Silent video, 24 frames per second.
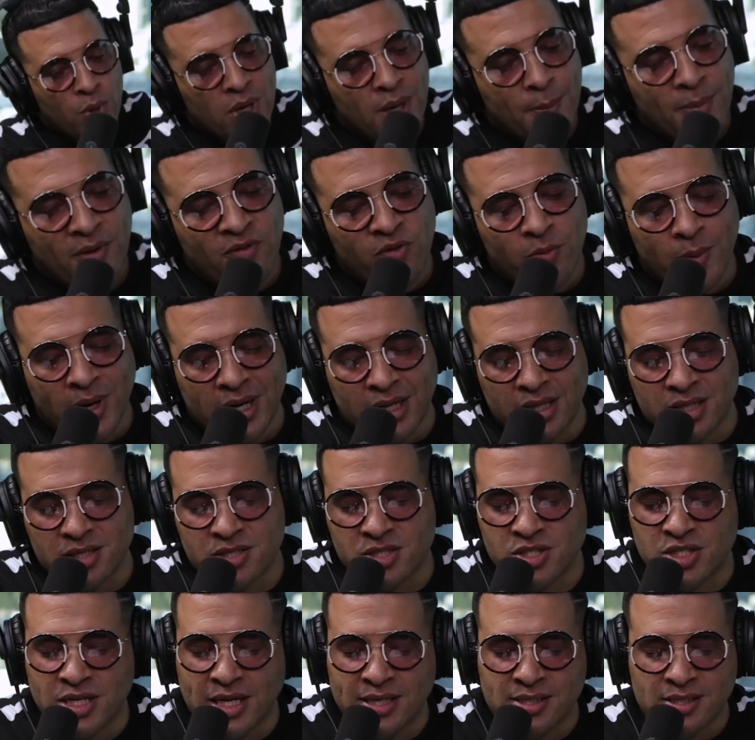What up, everybody? This
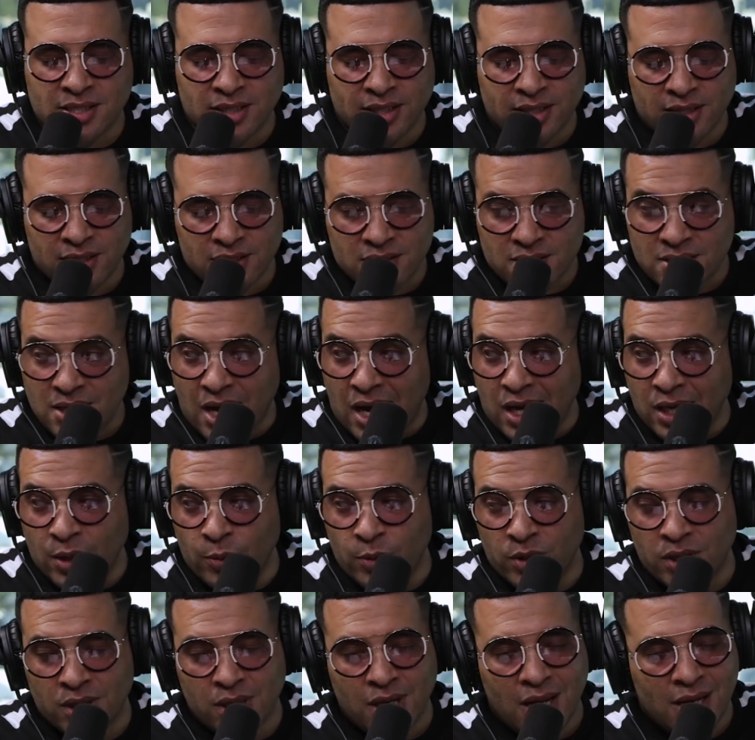is Jason Lee, and this is
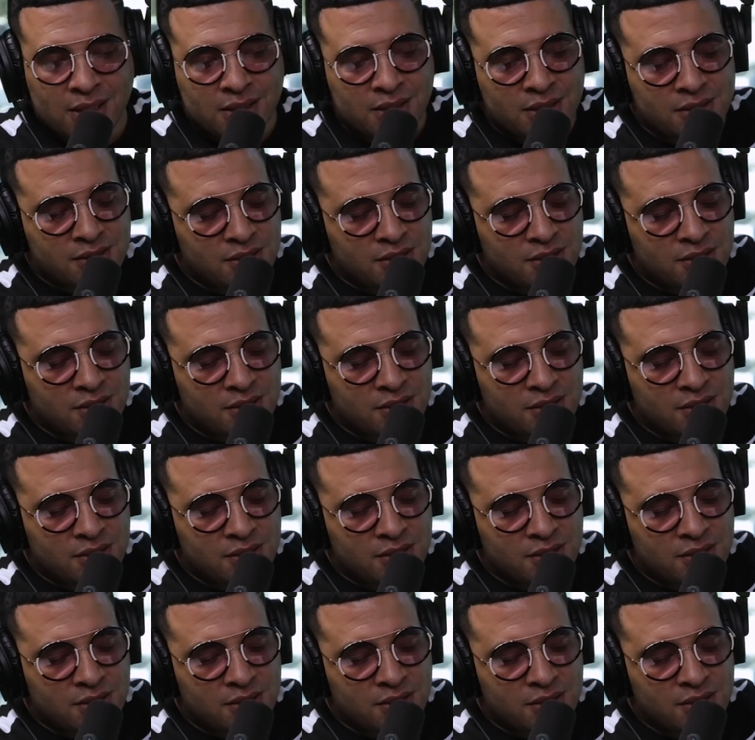Hollywood Unlocked